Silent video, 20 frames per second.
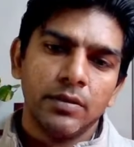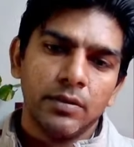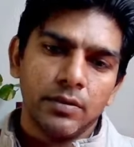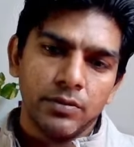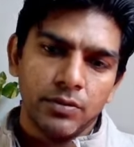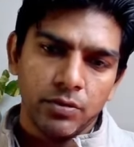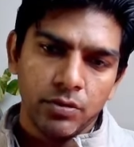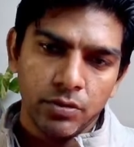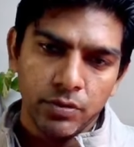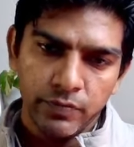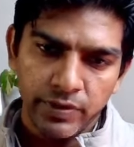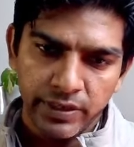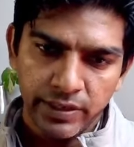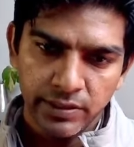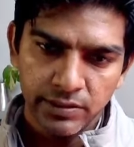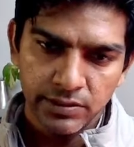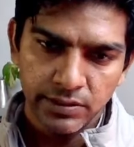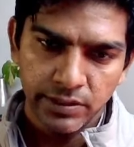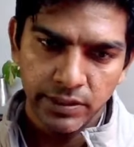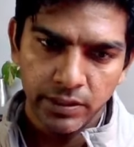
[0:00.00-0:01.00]
Or we
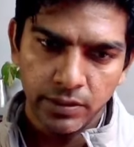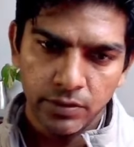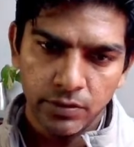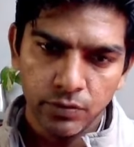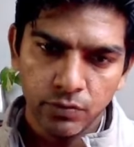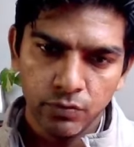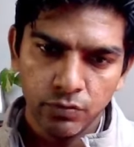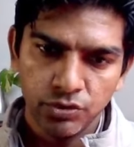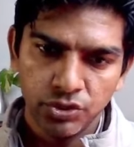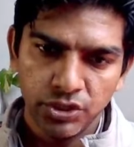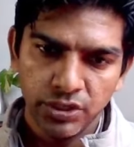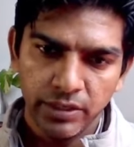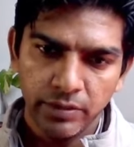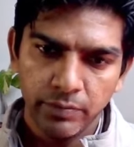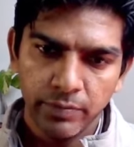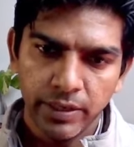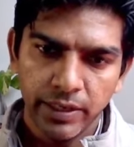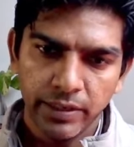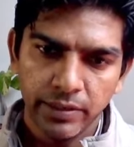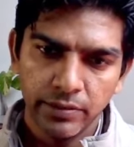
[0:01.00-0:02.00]
can say 2G
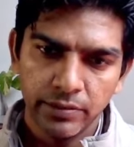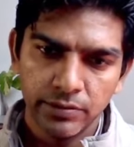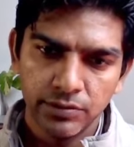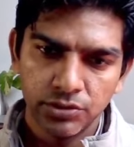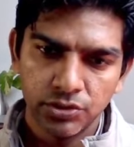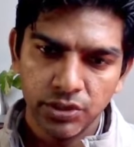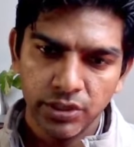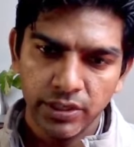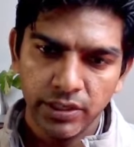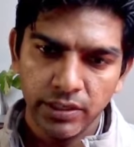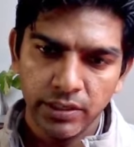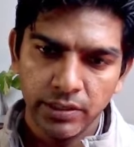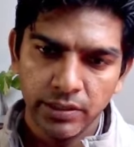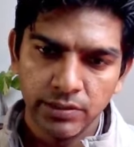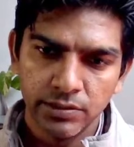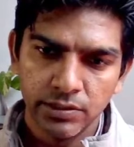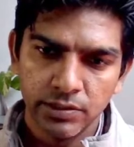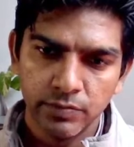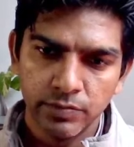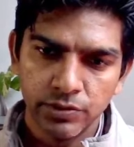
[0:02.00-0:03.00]
minus T
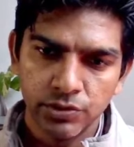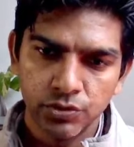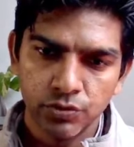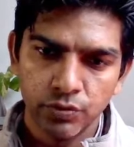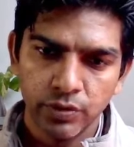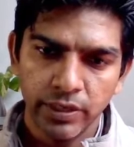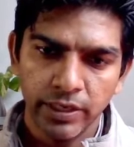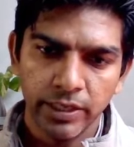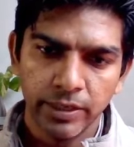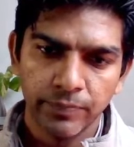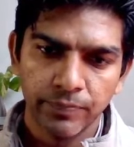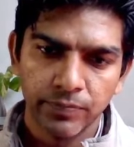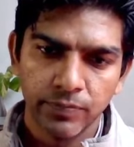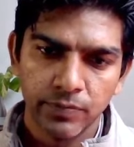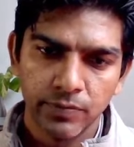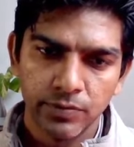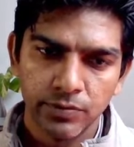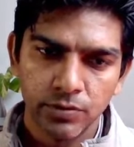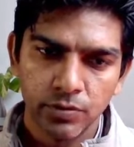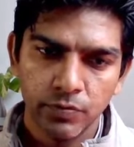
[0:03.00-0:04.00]
is equals to A.
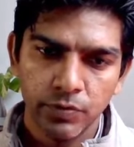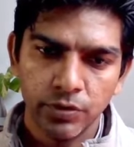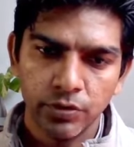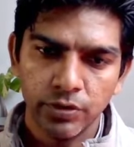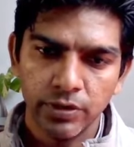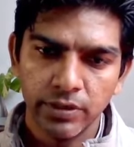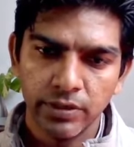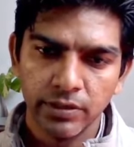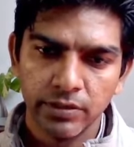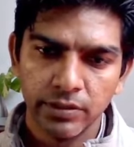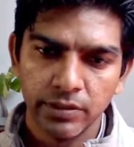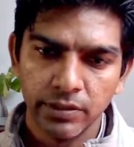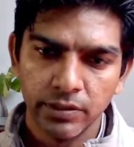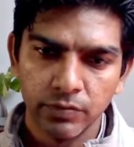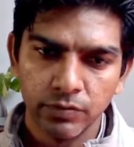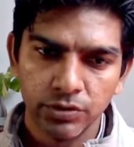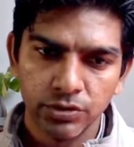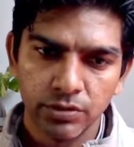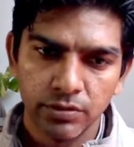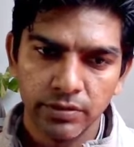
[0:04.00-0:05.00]
So we got another
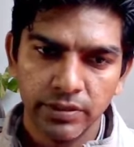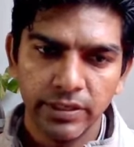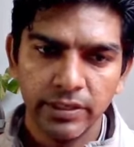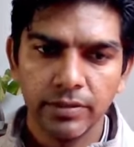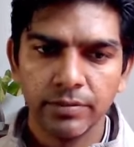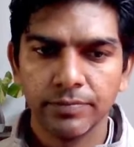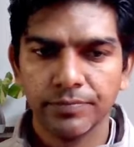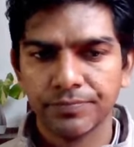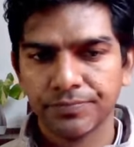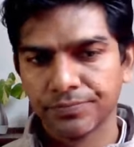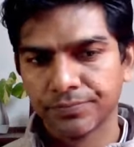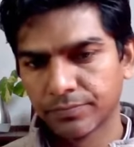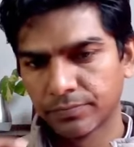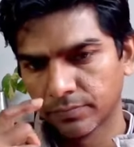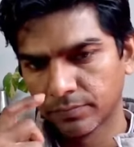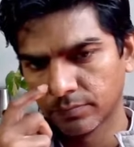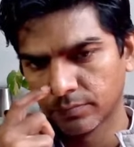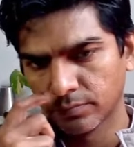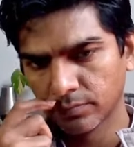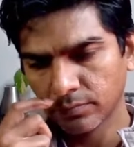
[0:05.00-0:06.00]
equation, right?
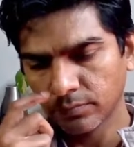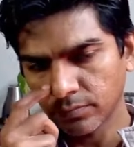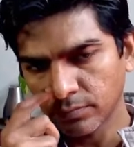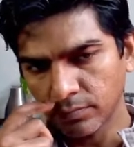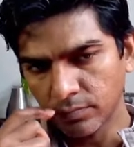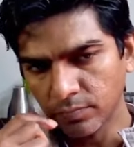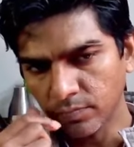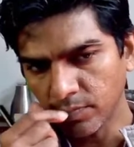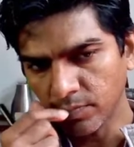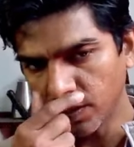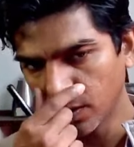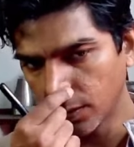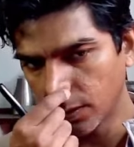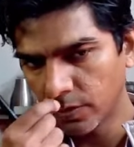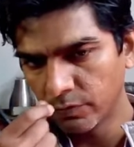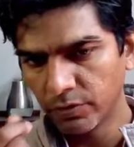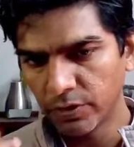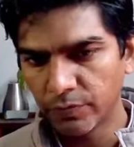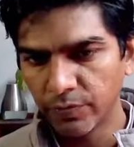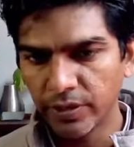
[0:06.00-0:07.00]
Now
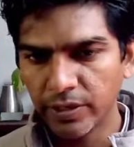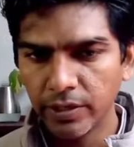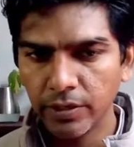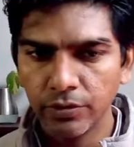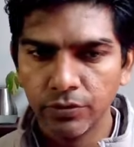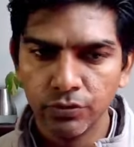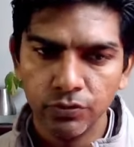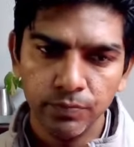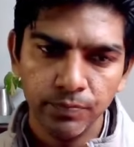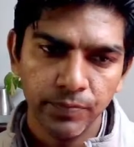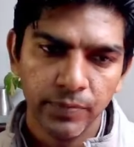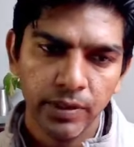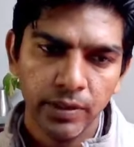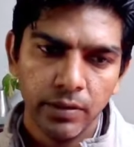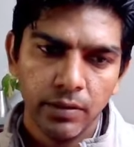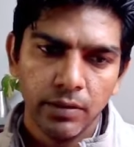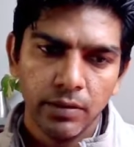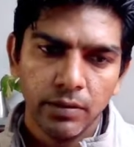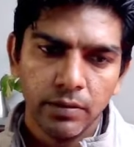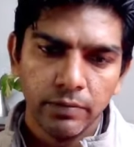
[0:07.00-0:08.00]
what we can do,
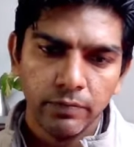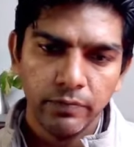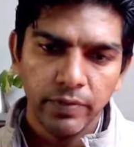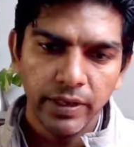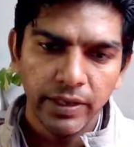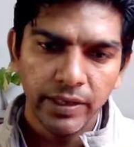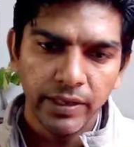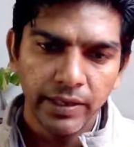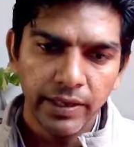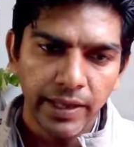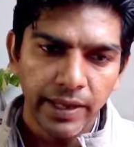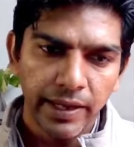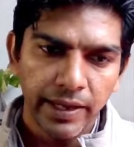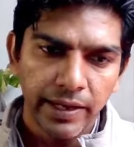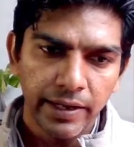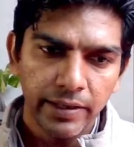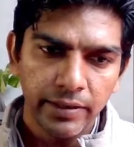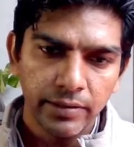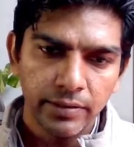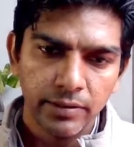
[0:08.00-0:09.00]
we can
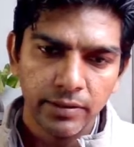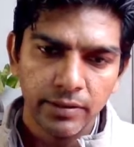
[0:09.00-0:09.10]
add